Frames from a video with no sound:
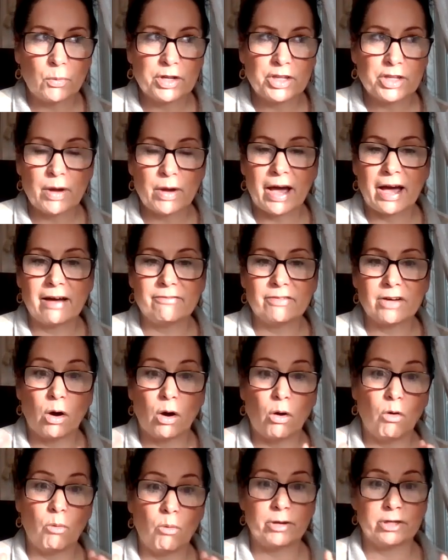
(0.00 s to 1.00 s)
when you have a
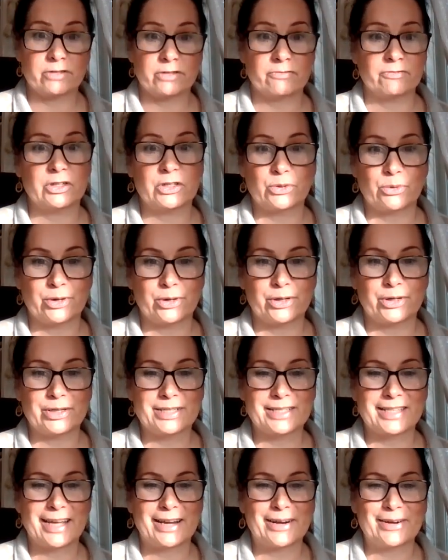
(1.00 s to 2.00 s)
whole bunch of
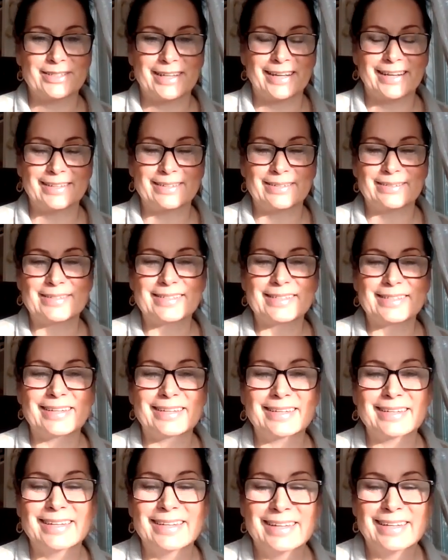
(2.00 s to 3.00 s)
disorders that you're
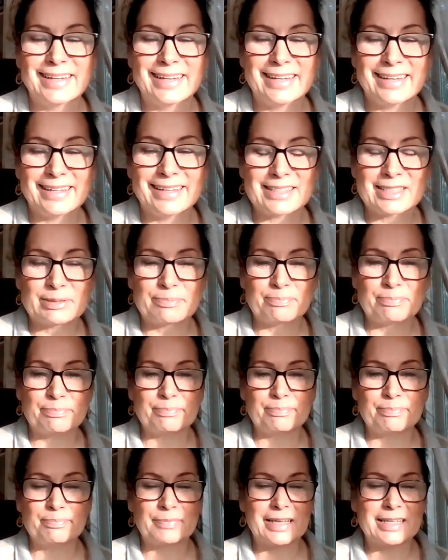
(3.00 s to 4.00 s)
diagnosing, it's
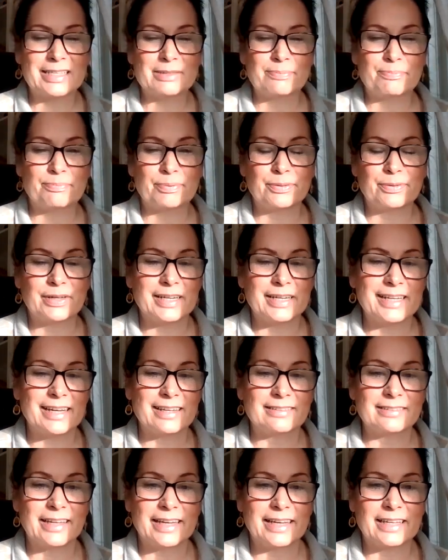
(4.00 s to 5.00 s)
pretty
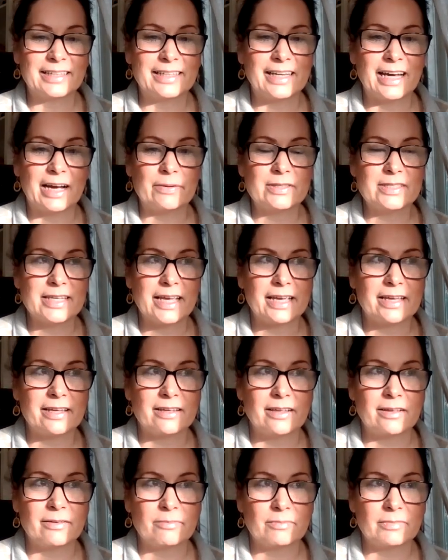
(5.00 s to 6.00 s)
unlikely. I would
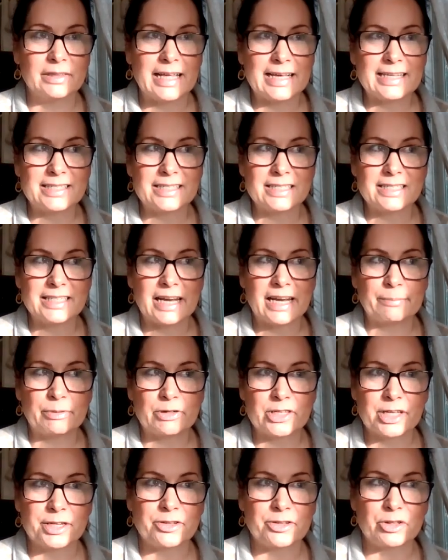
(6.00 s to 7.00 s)
say less than
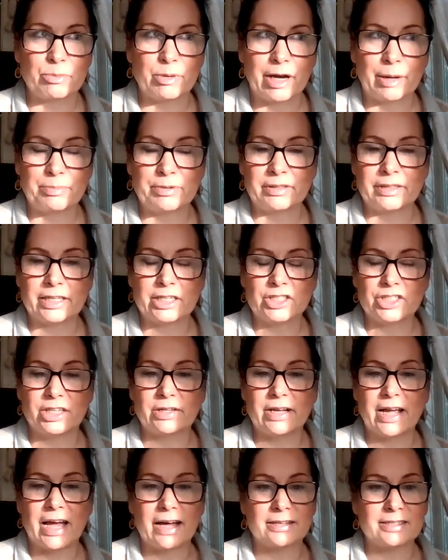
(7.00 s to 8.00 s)
10% of the
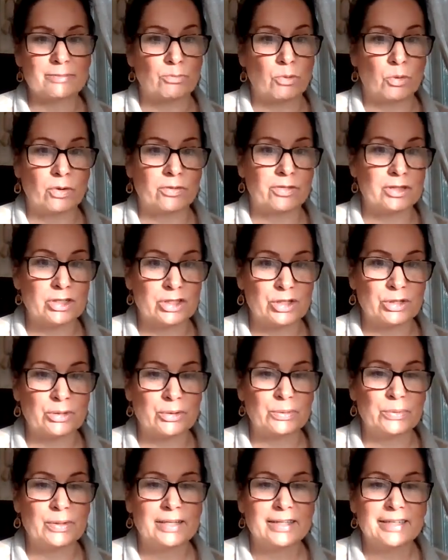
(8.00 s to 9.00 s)
population has more than
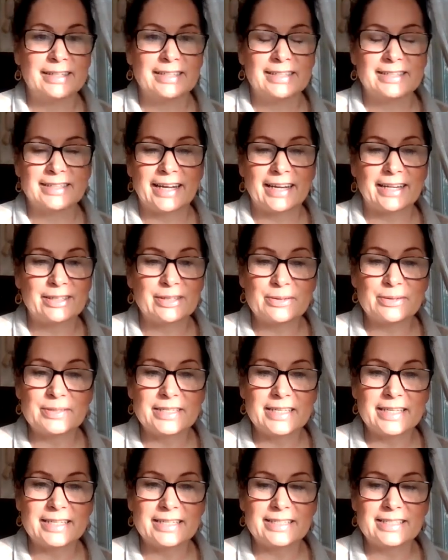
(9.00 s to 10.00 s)
2
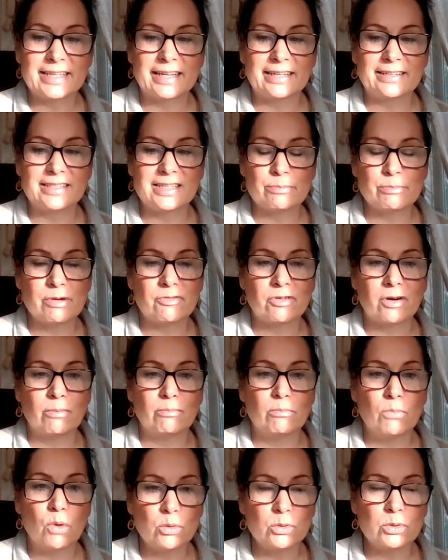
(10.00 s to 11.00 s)
diagnoses, and some of our
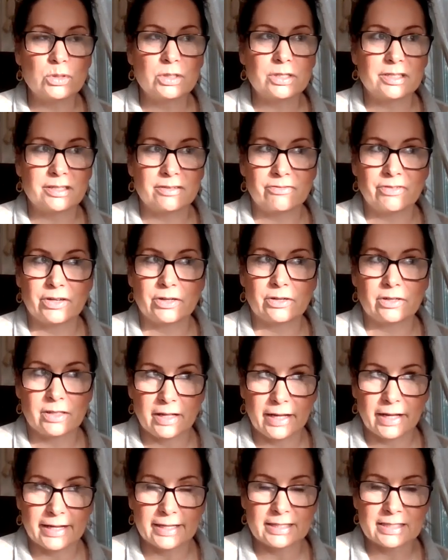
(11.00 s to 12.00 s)
most severe
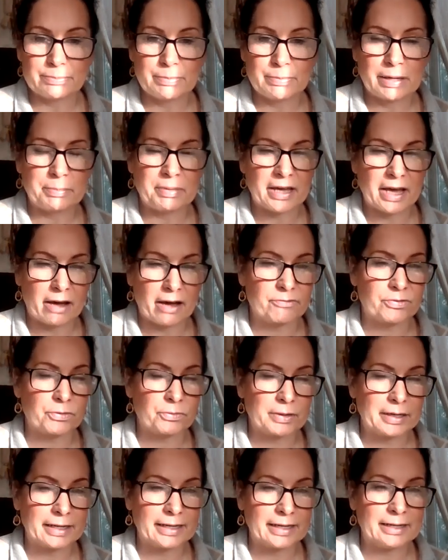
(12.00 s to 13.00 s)
clients maybe have
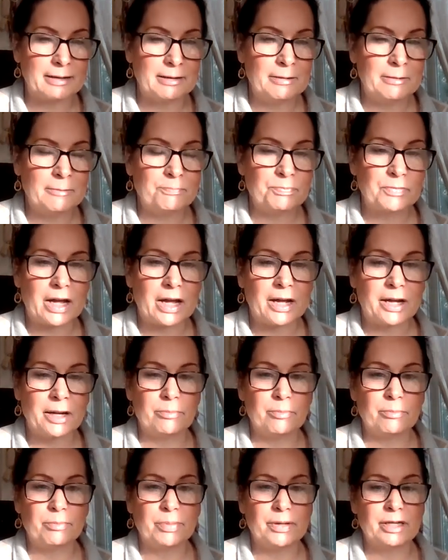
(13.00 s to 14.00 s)
3.
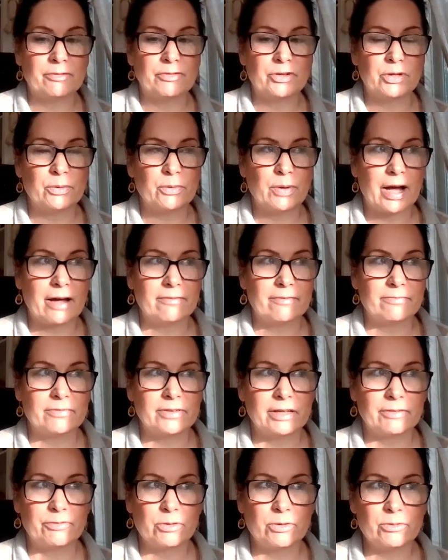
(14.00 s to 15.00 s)
But if
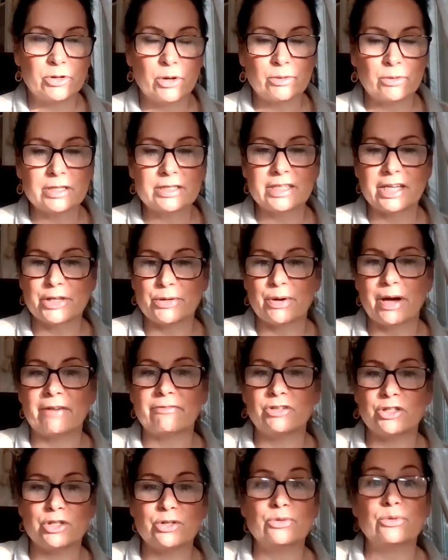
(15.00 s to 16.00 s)
you notice that you
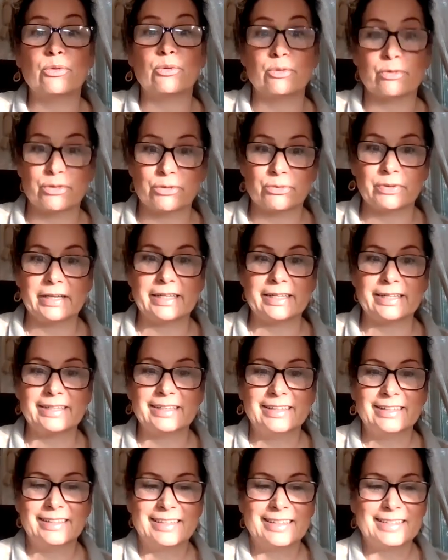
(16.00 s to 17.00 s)
have 2 or 3
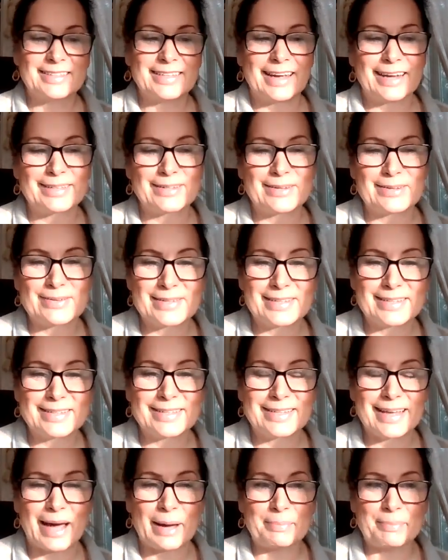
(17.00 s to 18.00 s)

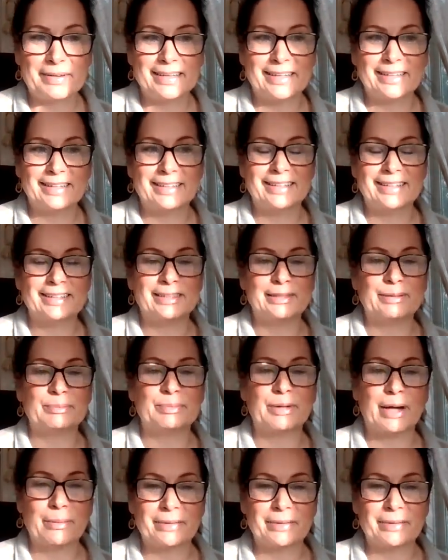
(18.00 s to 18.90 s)
diagnoses happening, you